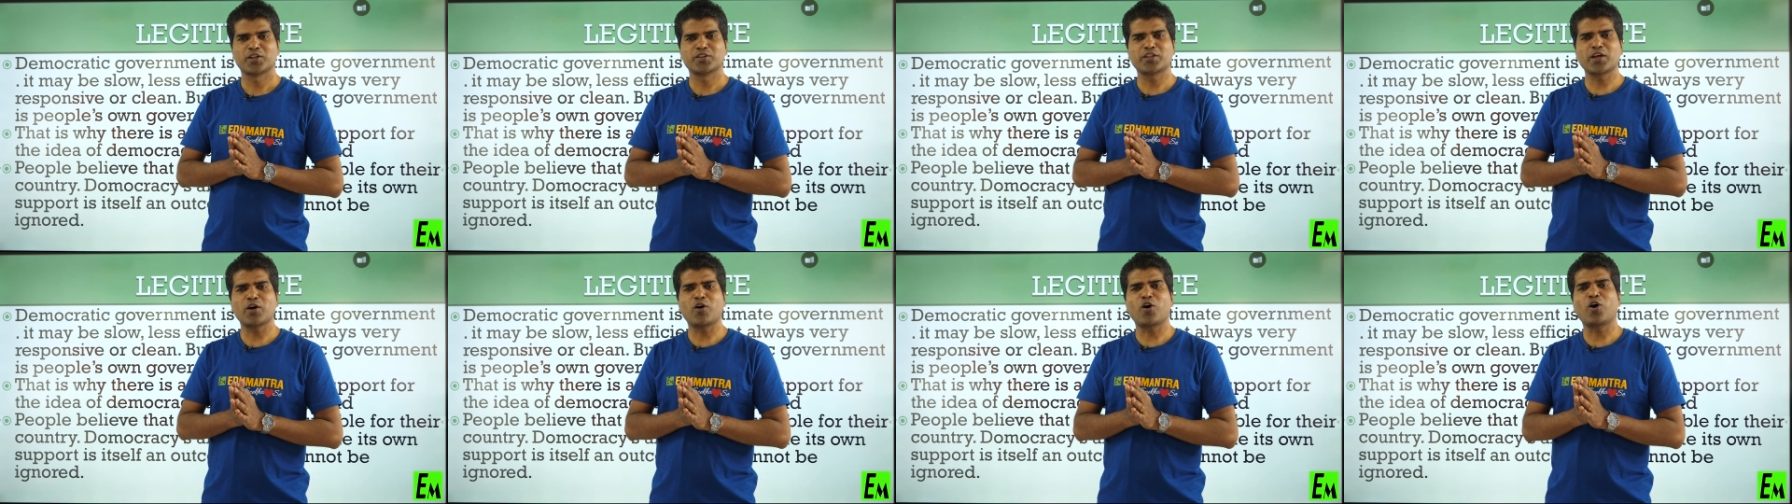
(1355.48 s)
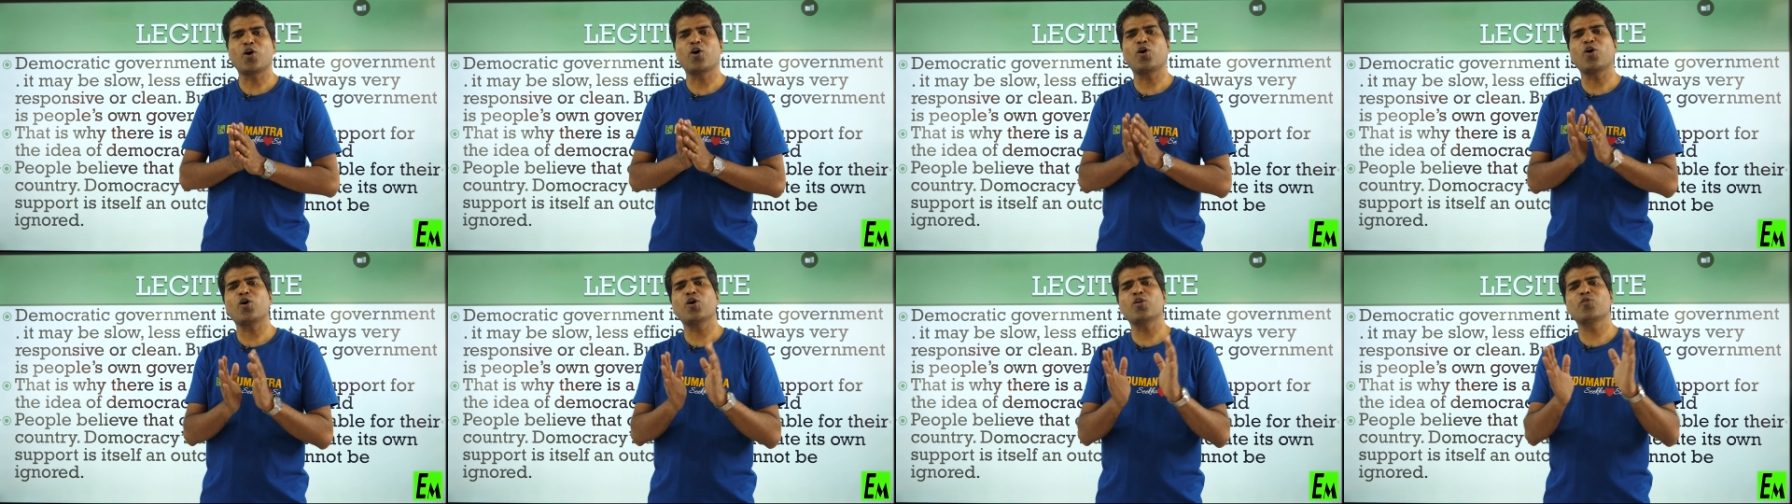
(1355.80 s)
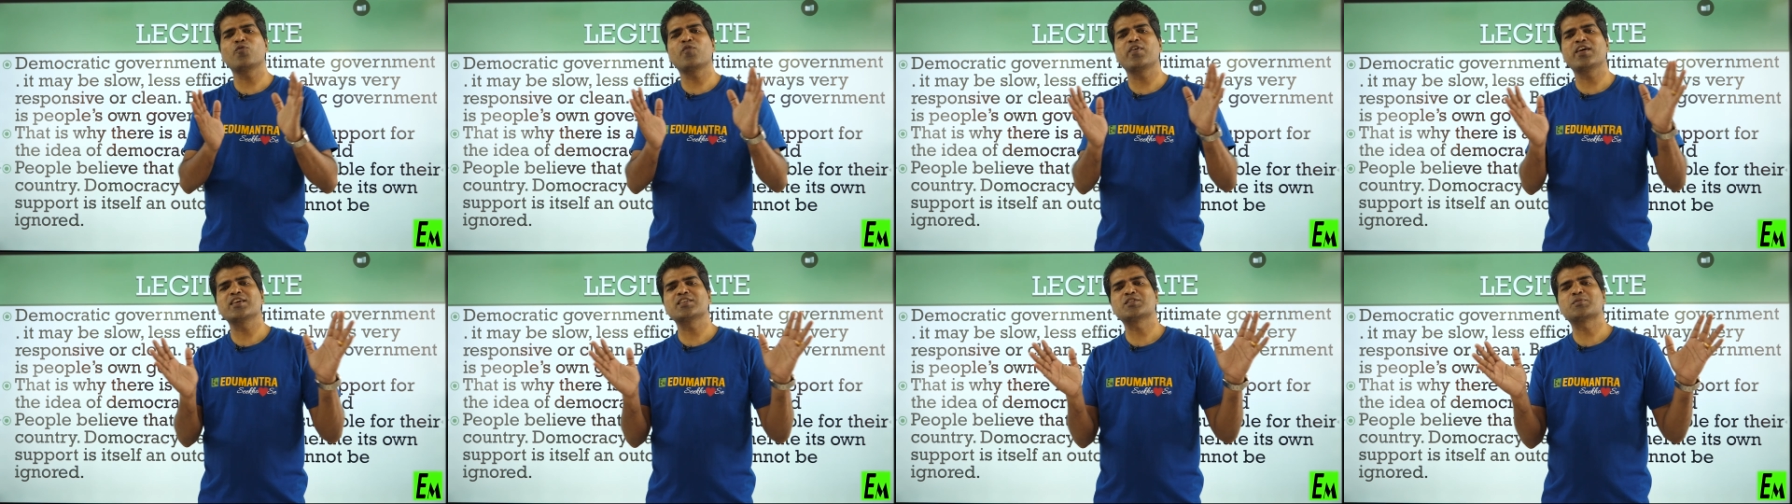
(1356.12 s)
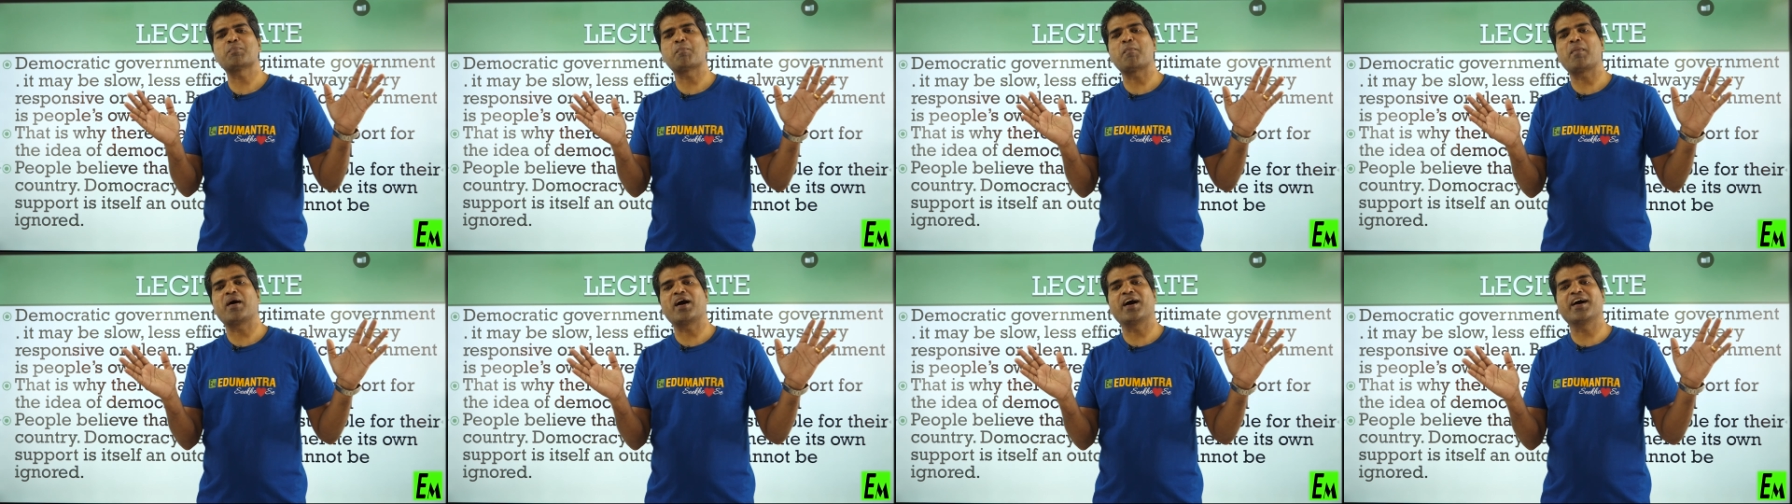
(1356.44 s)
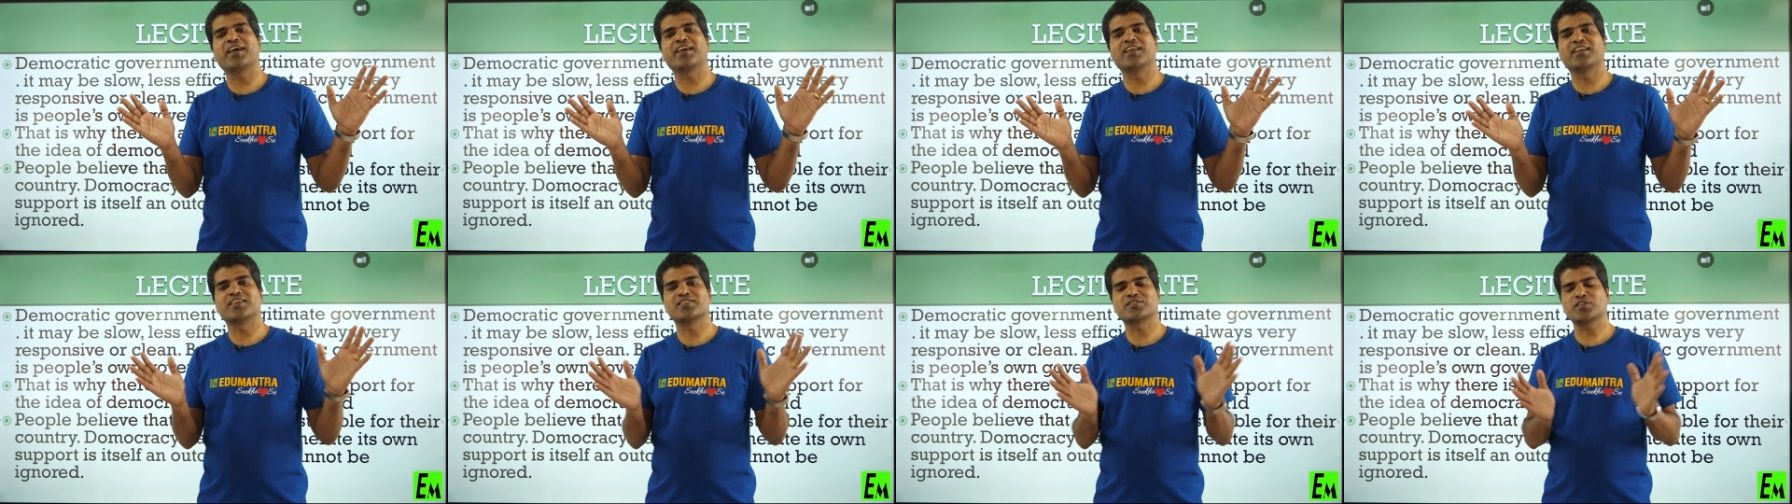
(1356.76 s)
They always
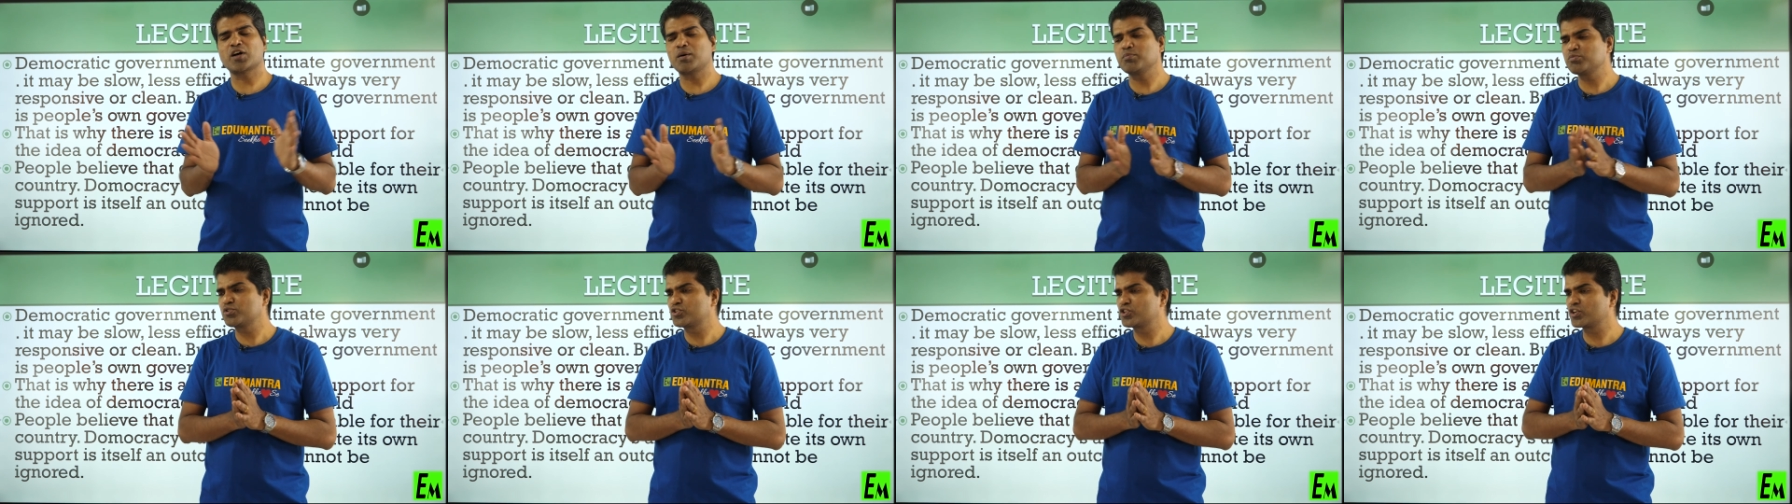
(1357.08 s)
smile. Some